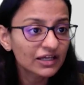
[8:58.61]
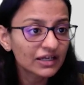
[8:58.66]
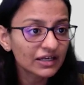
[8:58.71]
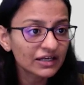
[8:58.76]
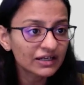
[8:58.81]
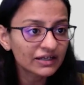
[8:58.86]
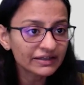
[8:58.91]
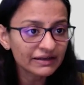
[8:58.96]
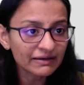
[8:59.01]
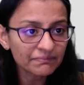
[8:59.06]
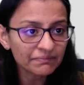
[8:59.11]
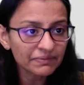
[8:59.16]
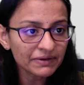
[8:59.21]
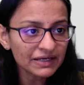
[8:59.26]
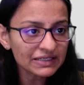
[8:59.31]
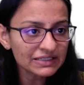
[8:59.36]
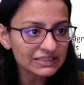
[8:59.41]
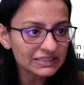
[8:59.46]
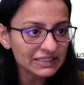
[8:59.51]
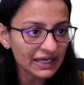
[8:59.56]
in
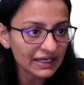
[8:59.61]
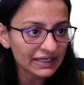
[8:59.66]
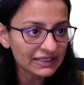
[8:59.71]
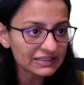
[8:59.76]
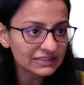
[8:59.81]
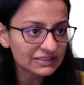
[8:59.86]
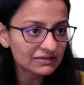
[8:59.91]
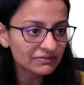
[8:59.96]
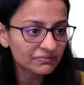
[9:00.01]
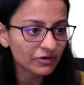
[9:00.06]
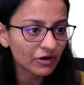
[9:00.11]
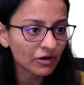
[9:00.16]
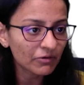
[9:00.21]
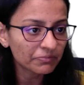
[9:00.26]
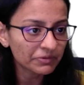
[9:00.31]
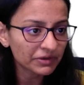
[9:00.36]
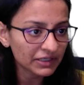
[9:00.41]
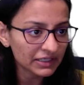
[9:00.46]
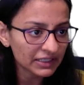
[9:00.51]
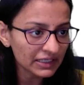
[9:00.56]
template size
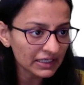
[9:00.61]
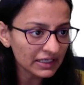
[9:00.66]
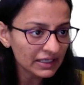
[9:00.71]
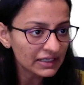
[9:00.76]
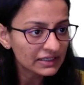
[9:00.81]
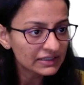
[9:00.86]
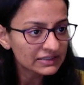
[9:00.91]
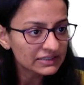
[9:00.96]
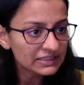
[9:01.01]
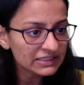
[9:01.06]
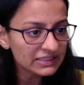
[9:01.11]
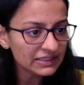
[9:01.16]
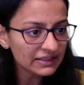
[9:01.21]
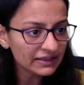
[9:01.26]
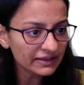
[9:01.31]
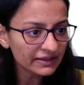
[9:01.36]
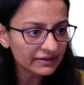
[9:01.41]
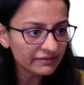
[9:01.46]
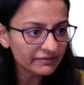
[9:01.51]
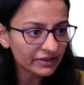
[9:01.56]
property, still
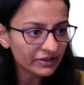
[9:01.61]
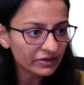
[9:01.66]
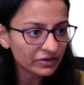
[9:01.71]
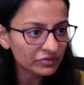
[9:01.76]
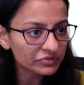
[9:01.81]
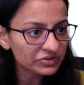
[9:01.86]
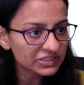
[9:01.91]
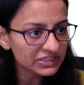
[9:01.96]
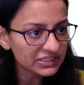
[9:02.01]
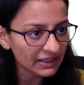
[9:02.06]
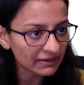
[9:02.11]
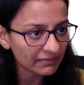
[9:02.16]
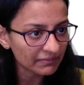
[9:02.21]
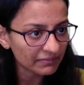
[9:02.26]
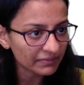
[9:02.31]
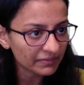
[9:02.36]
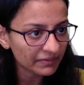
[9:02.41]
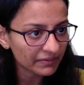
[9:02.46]
it will look same.